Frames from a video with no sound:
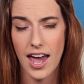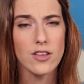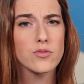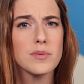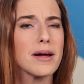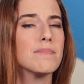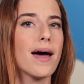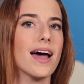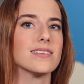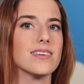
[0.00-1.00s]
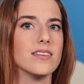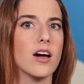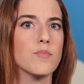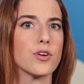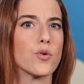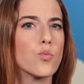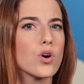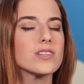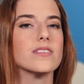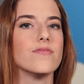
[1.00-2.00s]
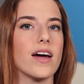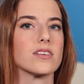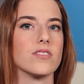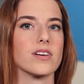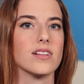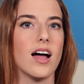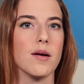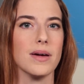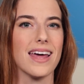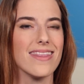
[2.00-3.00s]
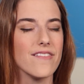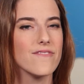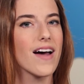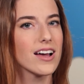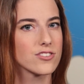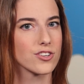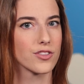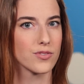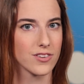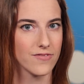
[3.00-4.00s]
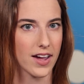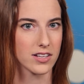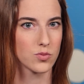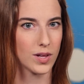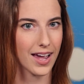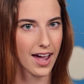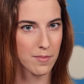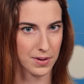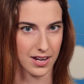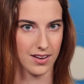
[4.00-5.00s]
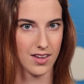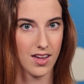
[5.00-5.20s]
As we might pass that number, the worse effects on the climate and the faster those effects will happen.